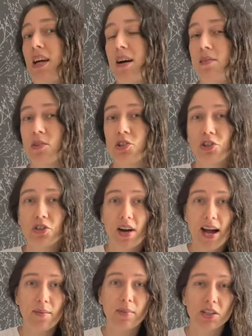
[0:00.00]
I'm not sure
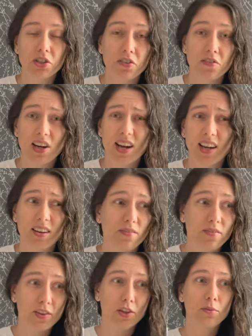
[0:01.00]
how much of it I can
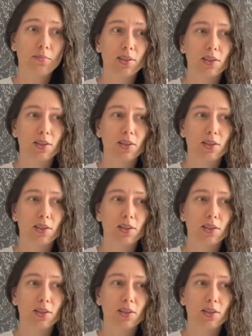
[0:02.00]
film,